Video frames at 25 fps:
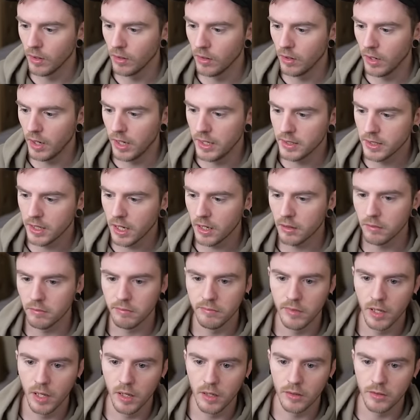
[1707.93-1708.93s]
Ace king.
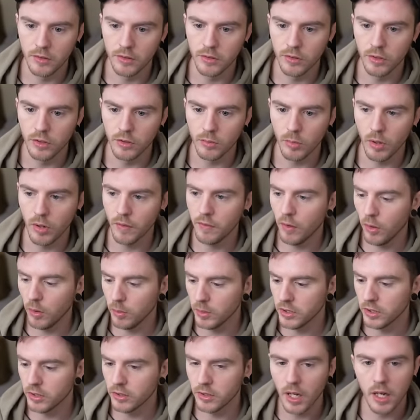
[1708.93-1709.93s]
And doesn't want to fold,
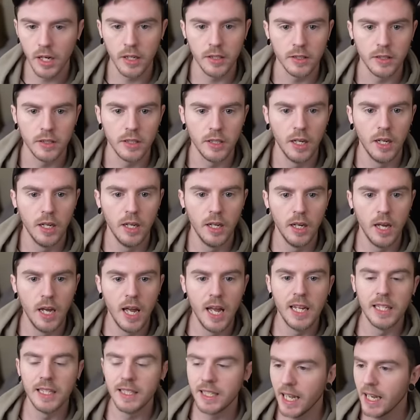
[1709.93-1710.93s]
which is nice.
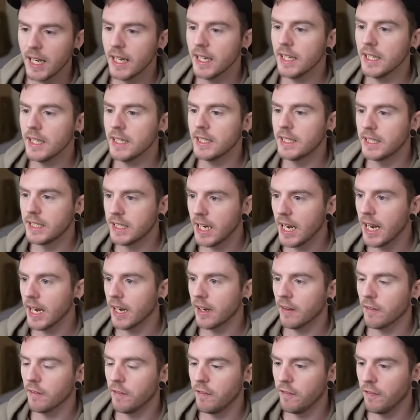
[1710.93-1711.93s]
Ding,
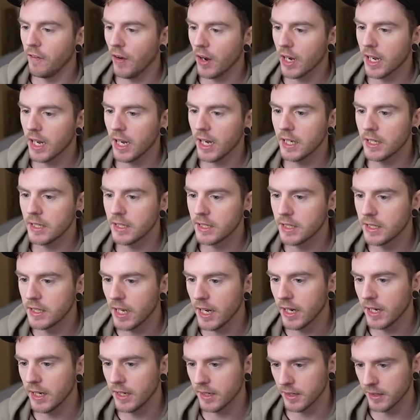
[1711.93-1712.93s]
ding, fucking
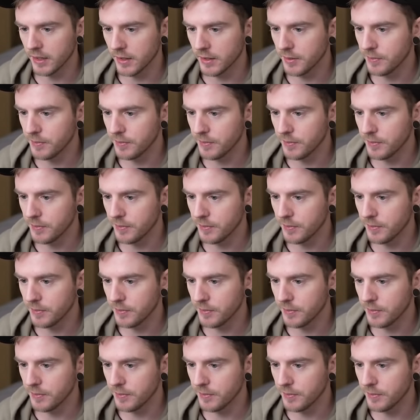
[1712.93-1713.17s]
ding.